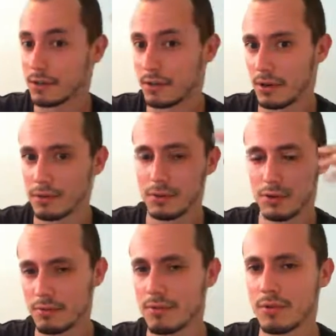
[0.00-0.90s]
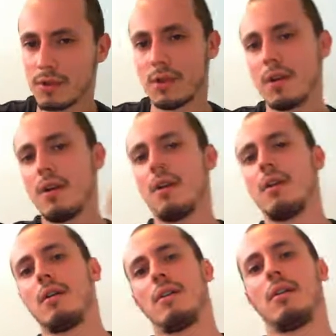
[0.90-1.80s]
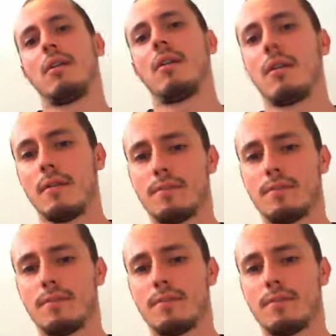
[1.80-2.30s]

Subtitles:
Who knows? Two rooks are